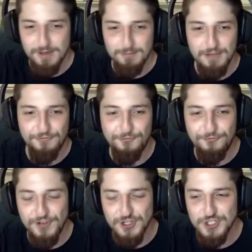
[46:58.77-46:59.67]
about my
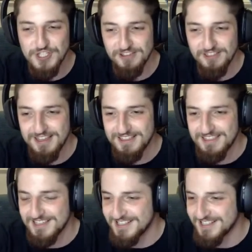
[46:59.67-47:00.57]
fish son like
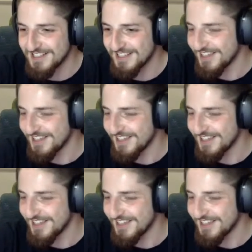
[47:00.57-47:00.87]
this.